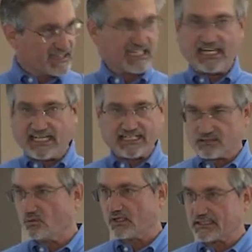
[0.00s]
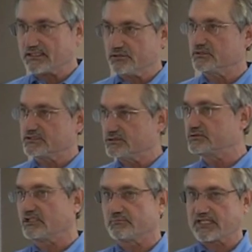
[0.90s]
thing wanting you to do
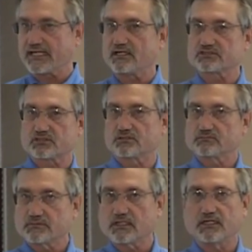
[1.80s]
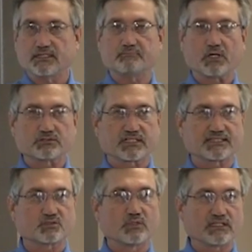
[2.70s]
something else or uh, imposing
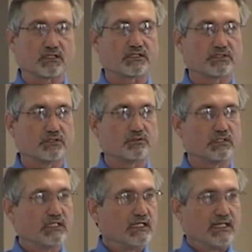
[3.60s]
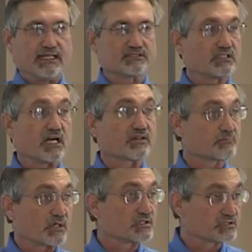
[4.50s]
its will on you, is another
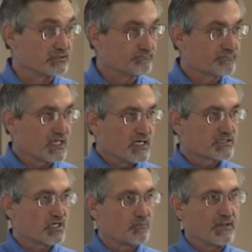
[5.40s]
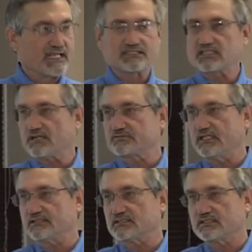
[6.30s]
person. So being self,
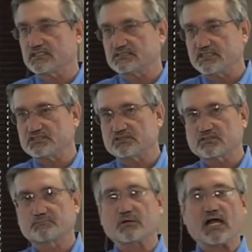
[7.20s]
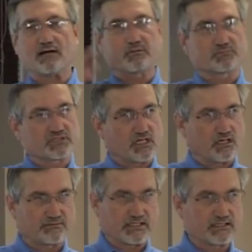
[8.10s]
and these issues of problem
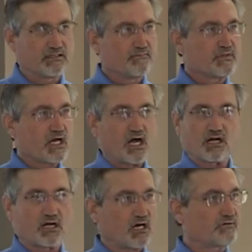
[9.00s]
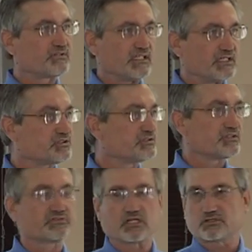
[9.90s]
solving are often issues
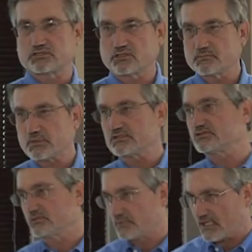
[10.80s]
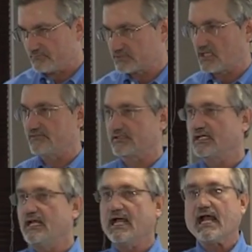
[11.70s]
of social and personal problem solving.
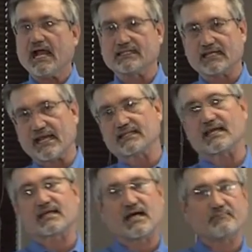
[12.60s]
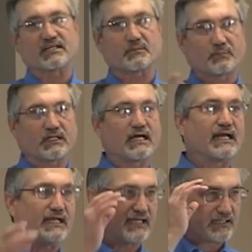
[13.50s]
And, and they come into
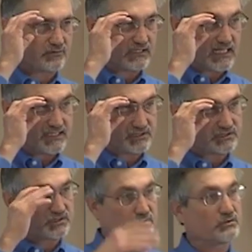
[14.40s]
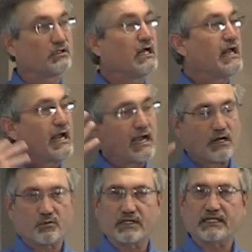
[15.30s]
play in relation to
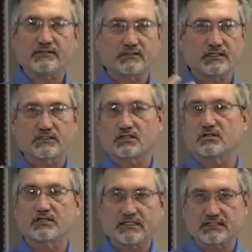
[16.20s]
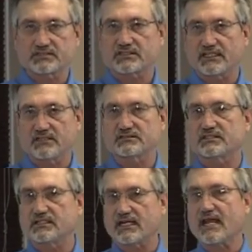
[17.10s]
how we, uh, learning the skills
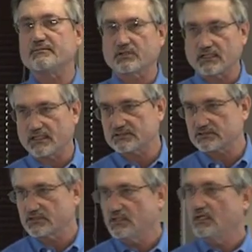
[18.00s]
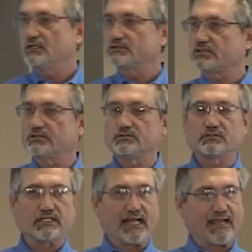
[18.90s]
that enable us to
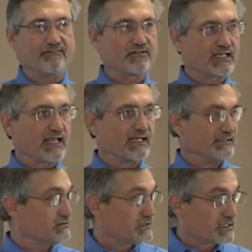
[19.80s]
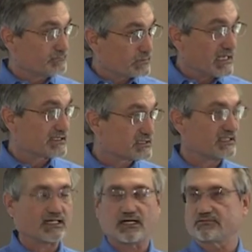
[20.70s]
navigate the
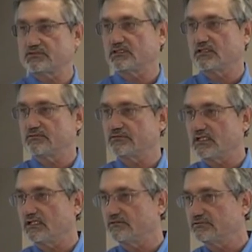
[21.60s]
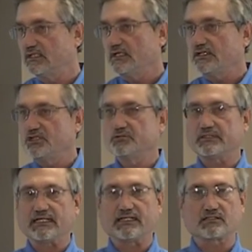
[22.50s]
complexity often of, of
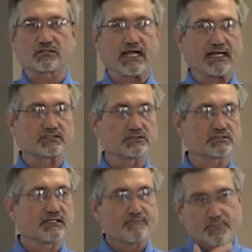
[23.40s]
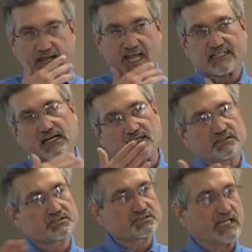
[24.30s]
human interactions and to
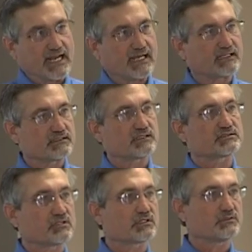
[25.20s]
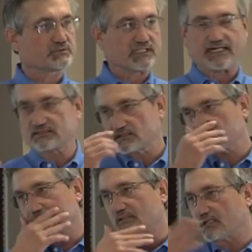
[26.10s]
understand the
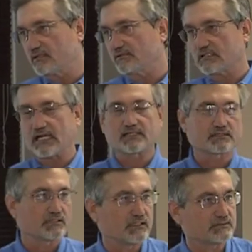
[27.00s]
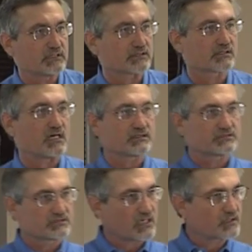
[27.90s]
circumstances, like uh, Doctor
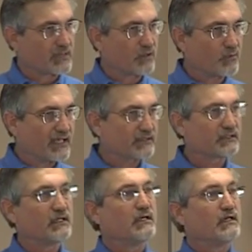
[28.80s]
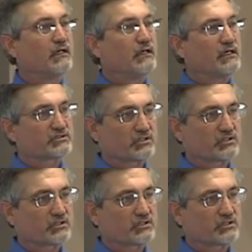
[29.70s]
Calkins was talking about, when a